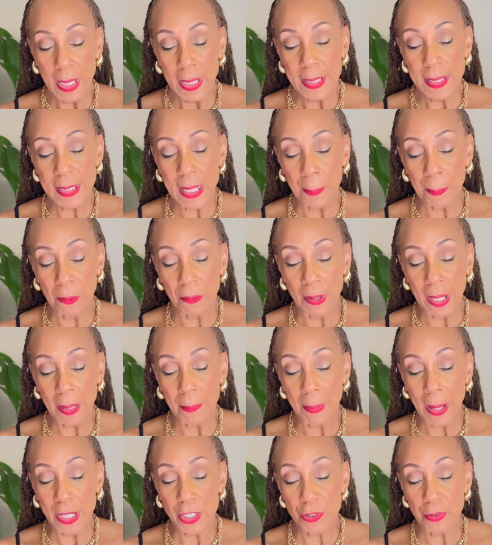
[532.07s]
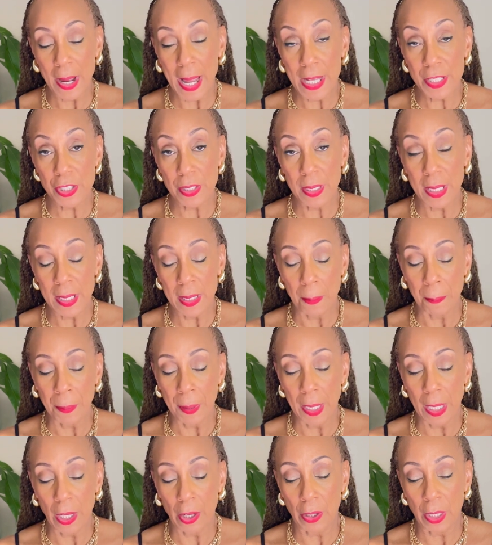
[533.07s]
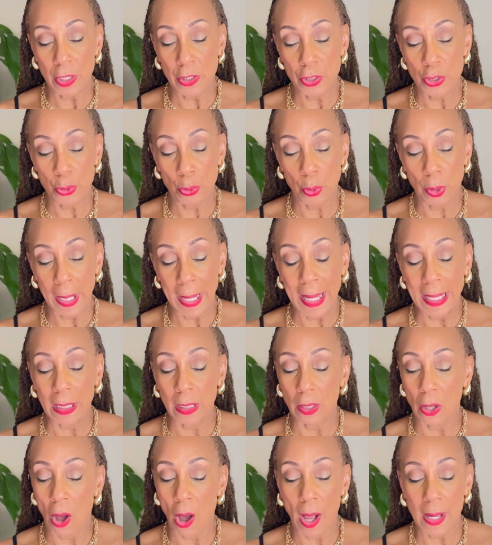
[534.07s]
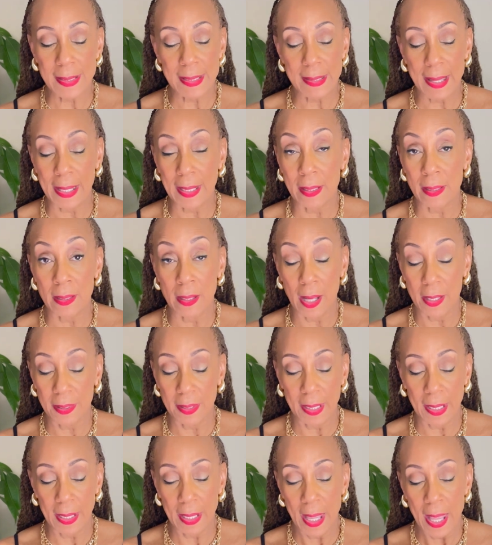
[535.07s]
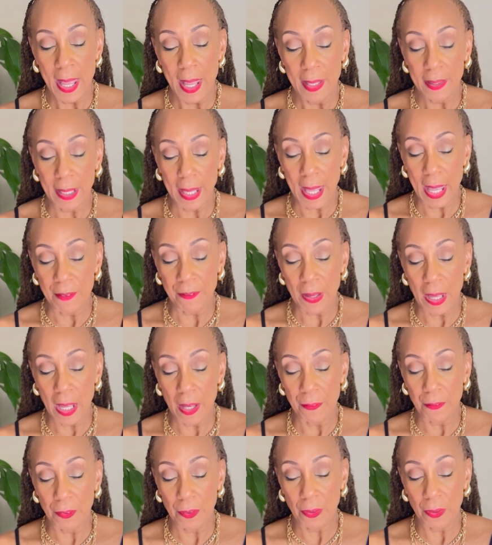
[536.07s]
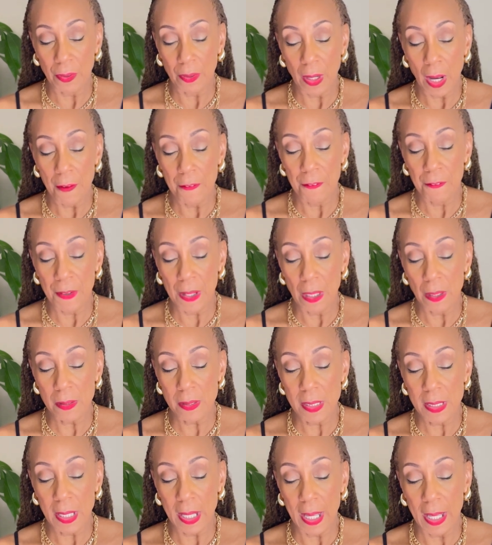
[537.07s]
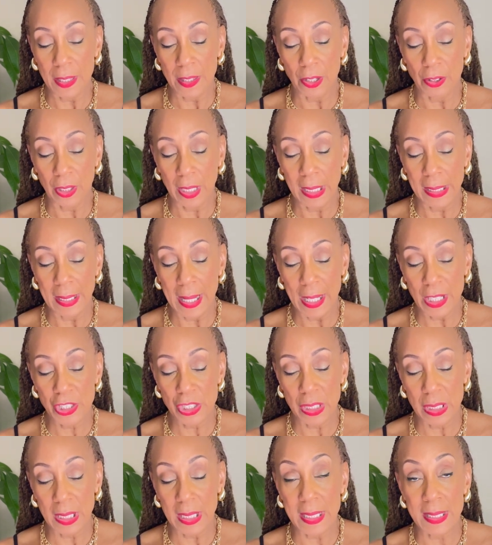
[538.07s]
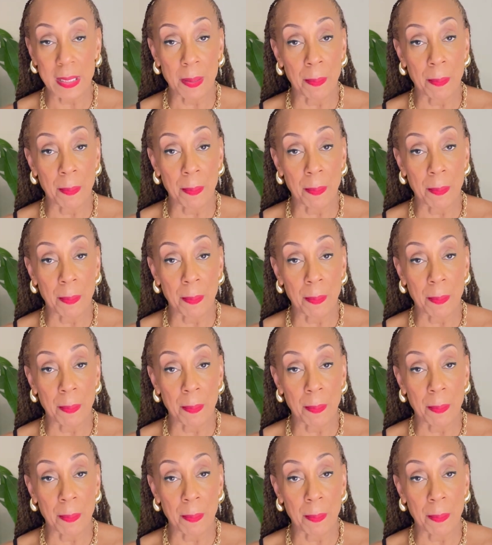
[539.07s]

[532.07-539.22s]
Separated by tragedy, the pair endure a loss like nothing they have ever felt, and their connection is